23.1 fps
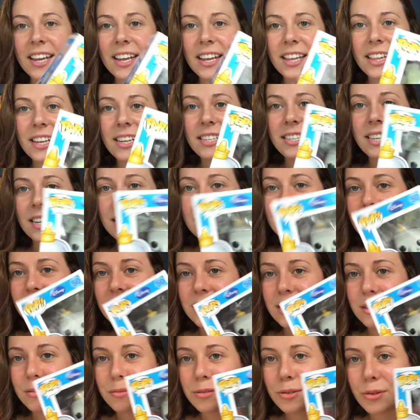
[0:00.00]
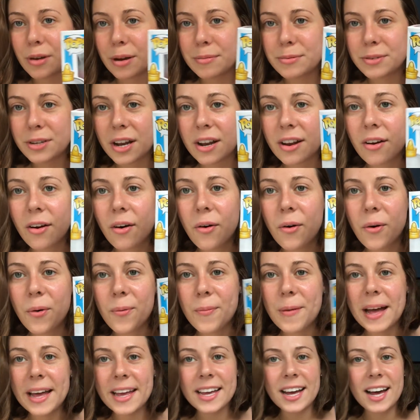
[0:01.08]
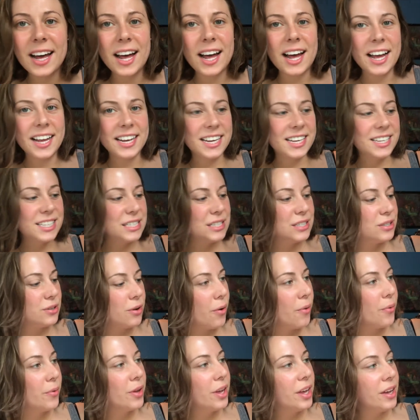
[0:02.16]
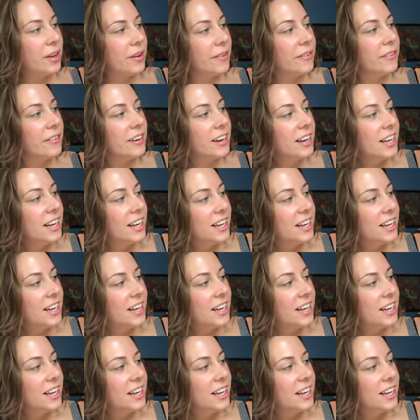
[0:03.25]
the Disney subscription. Oh my god, he's so cute.